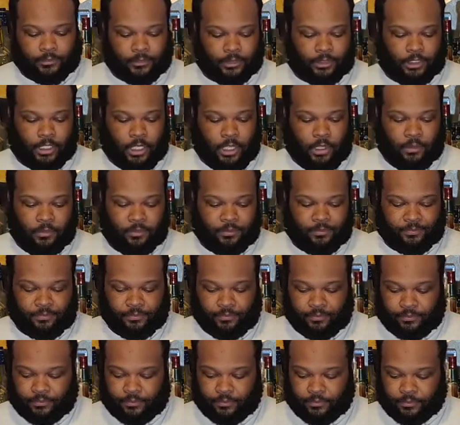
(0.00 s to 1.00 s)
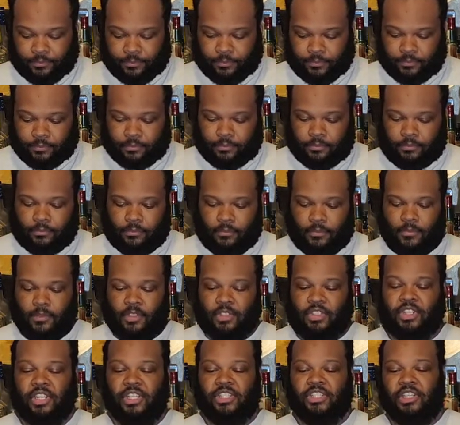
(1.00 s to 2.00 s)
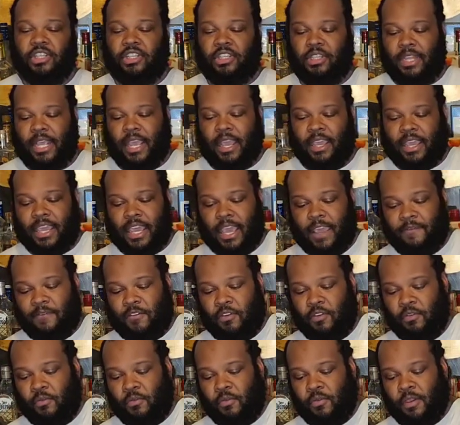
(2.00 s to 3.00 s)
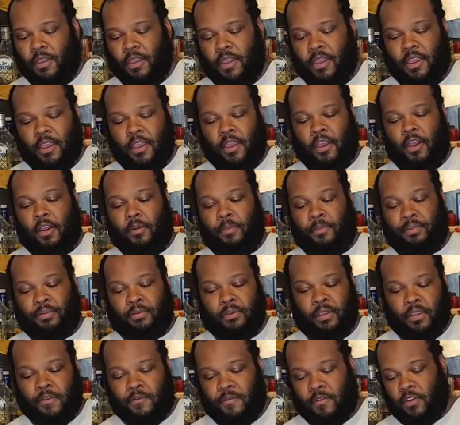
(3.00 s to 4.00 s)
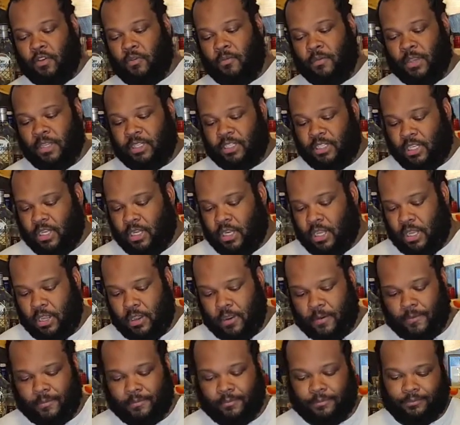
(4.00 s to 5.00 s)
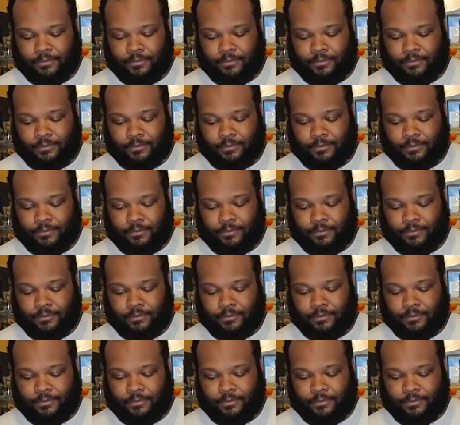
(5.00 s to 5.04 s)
So just that gave you a preview of what's in here.